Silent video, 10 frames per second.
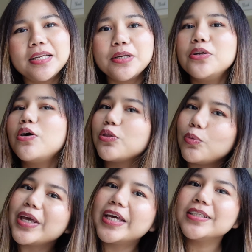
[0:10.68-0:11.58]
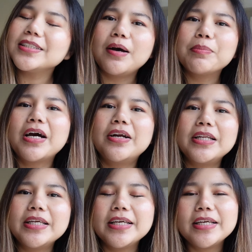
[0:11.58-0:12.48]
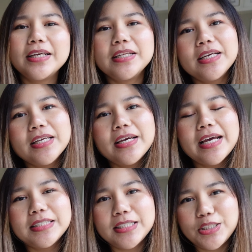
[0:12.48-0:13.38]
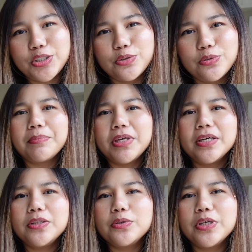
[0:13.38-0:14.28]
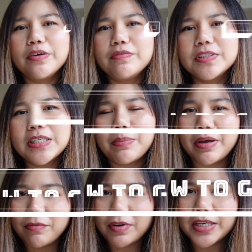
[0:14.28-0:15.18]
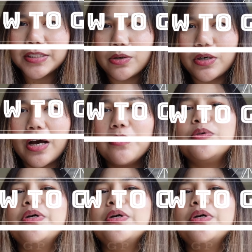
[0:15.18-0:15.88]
in North Wales. I'm currently in the year ST2. I'm here to give some advice on how to